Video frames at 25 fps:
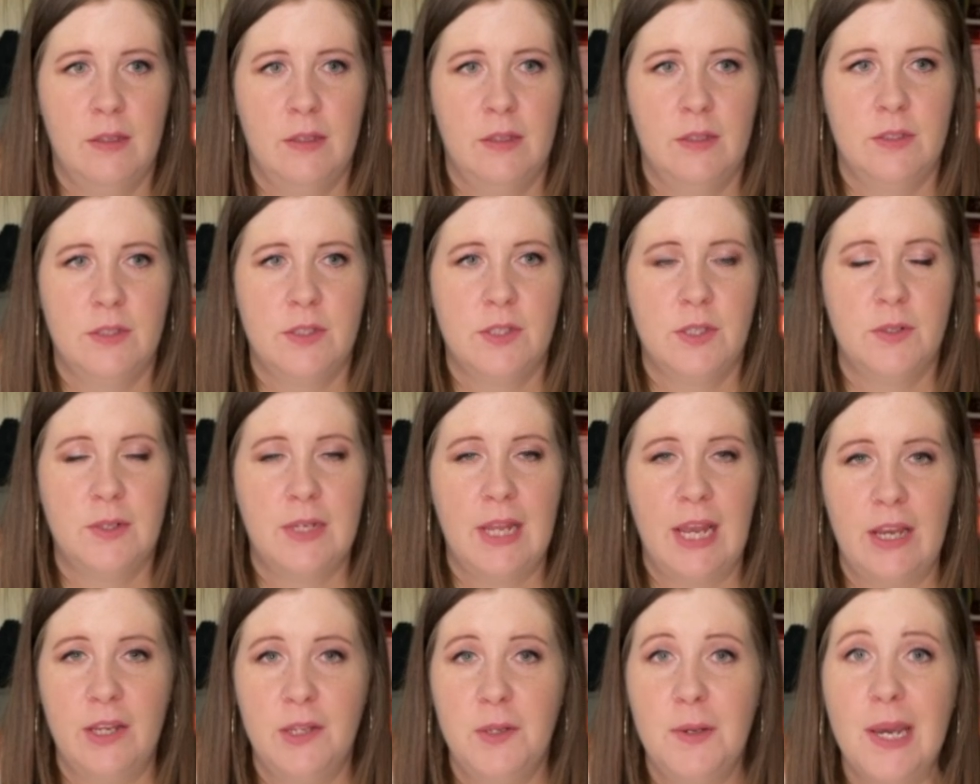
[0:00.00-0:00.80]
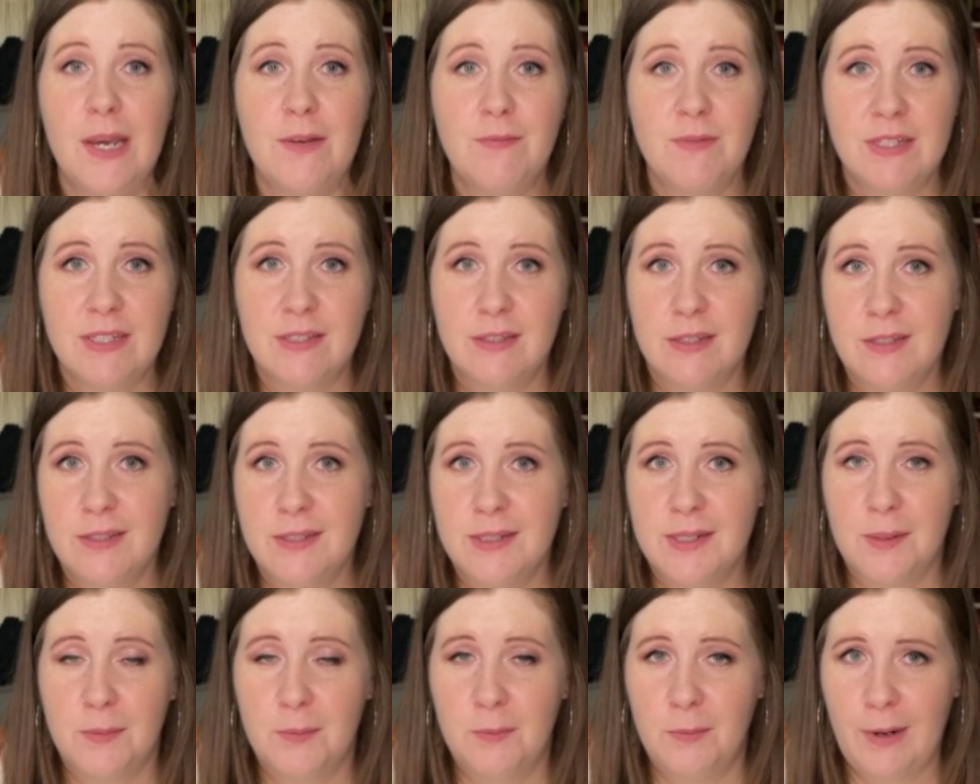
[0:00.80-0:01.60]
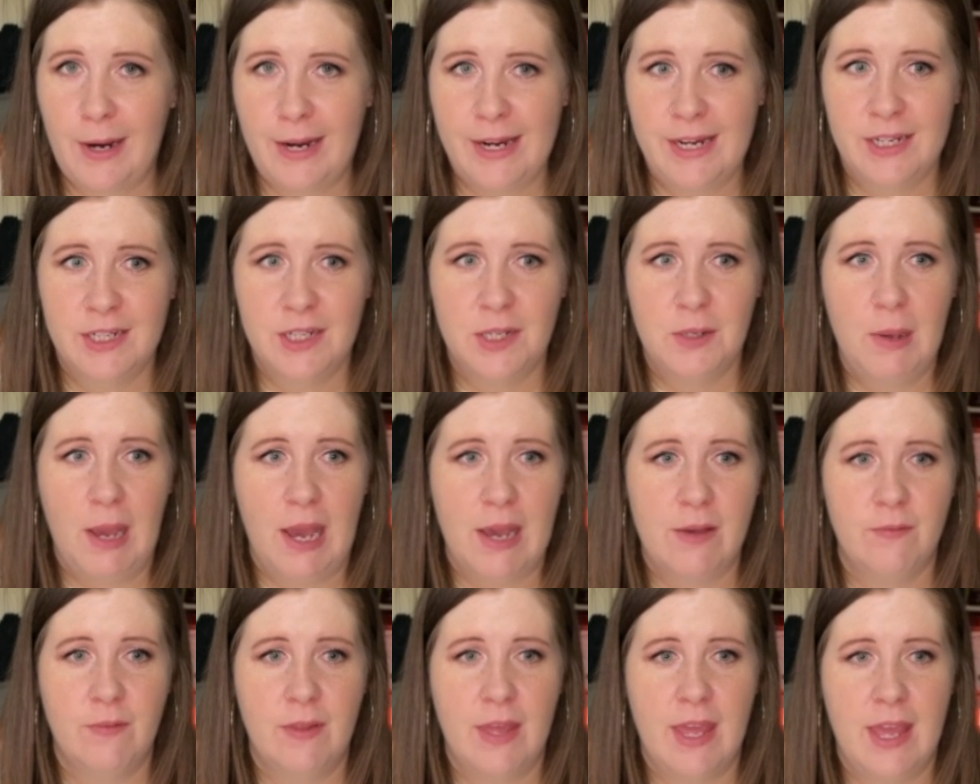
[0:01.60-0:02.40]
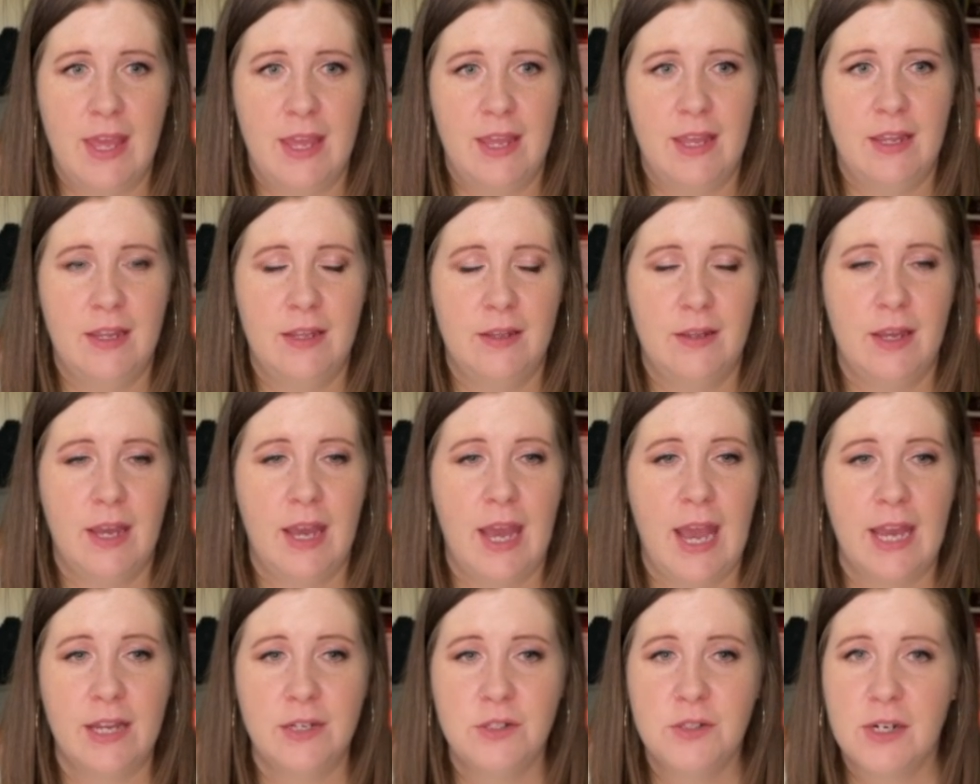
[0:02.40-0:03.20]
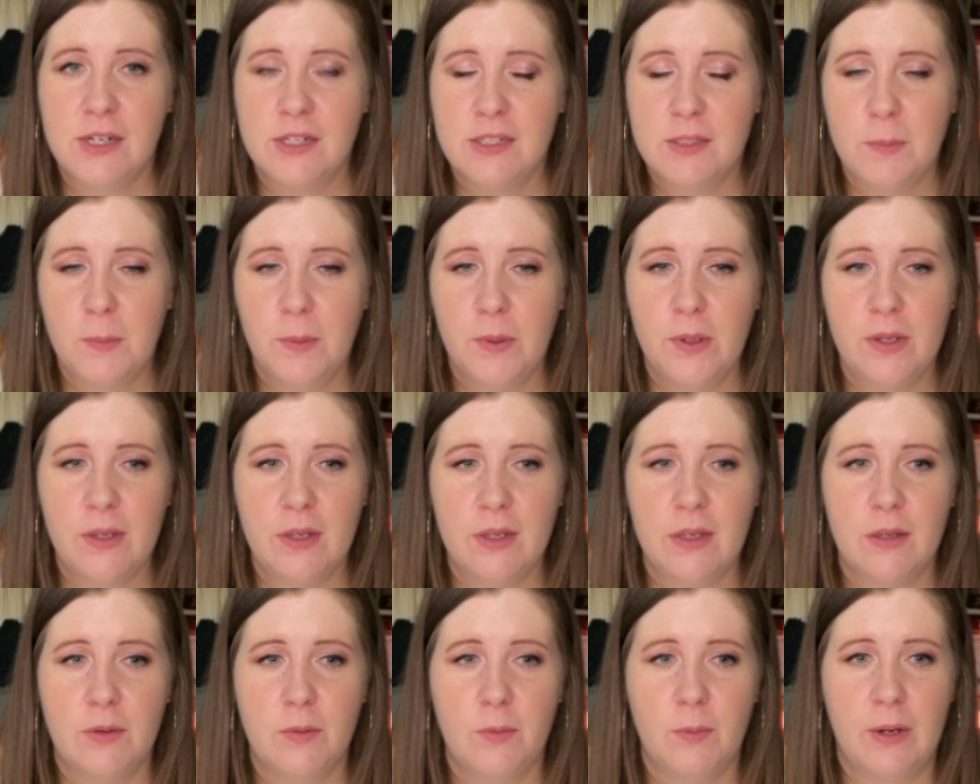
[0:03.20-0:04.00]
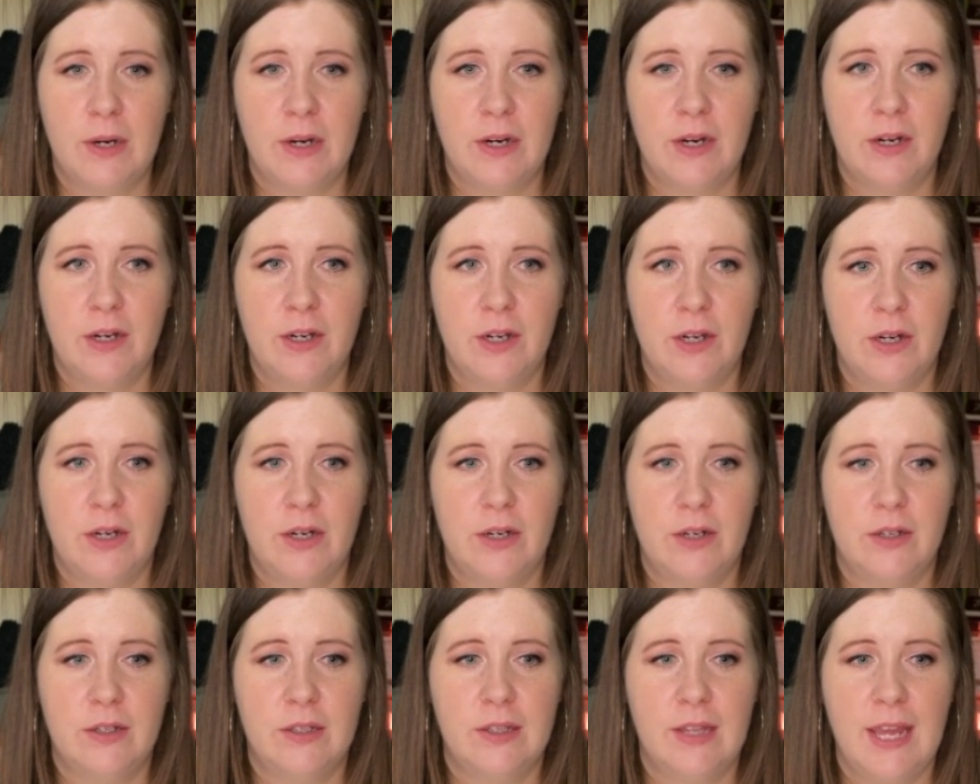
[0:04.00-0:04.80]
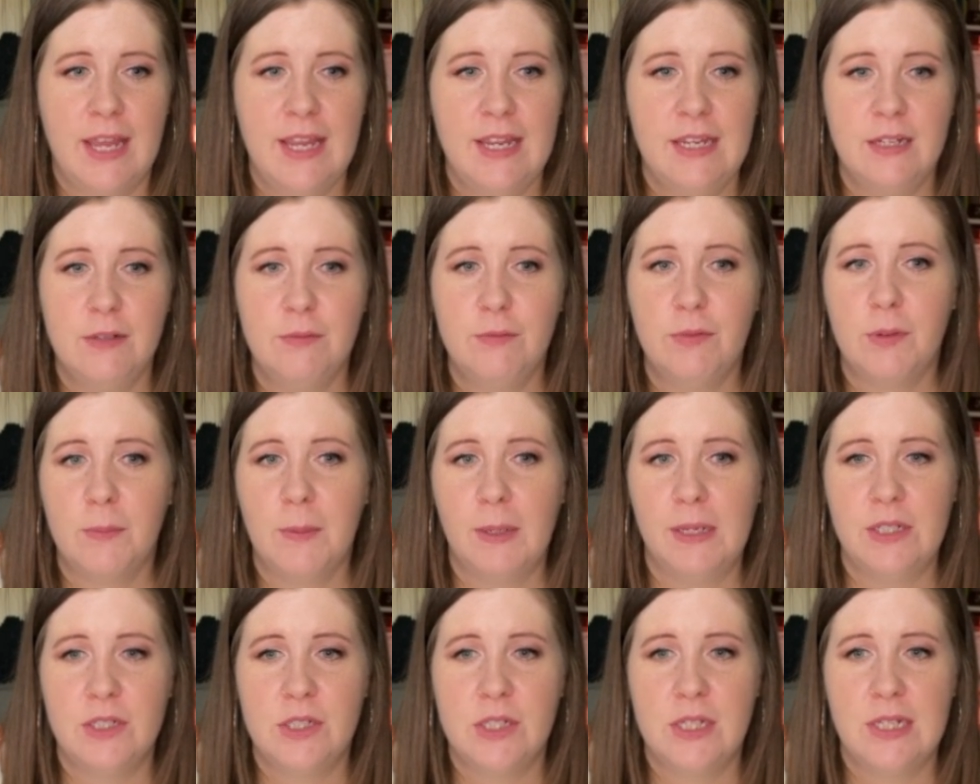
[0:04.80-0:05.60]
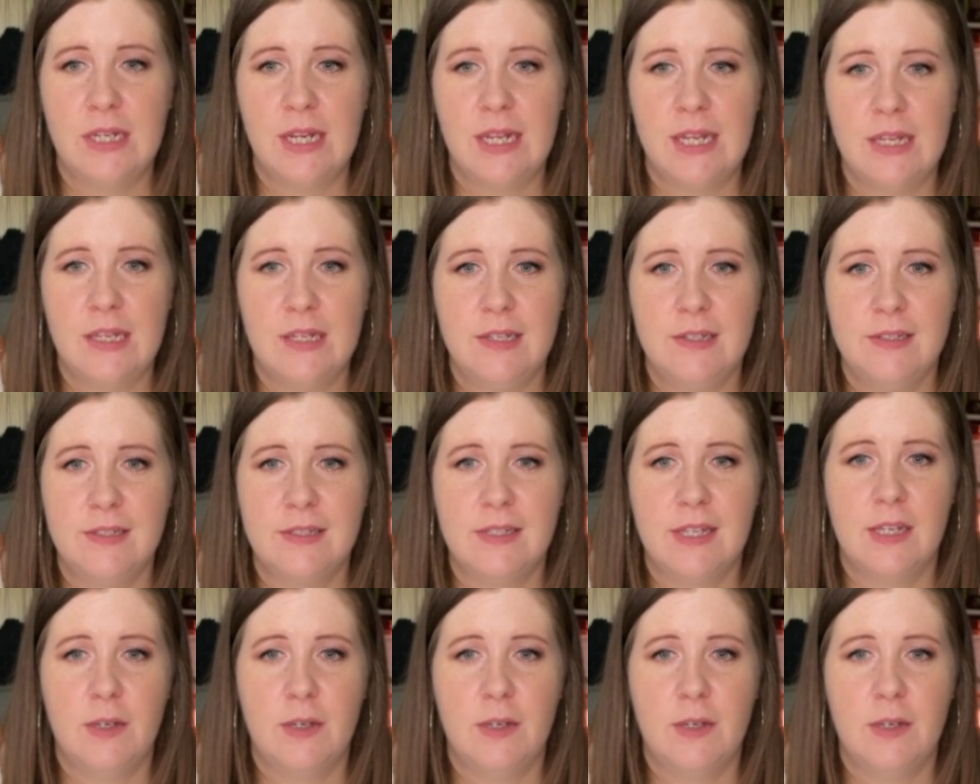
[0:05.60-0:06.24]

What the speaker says: So now you have a system, right? You have a address book where your client information is.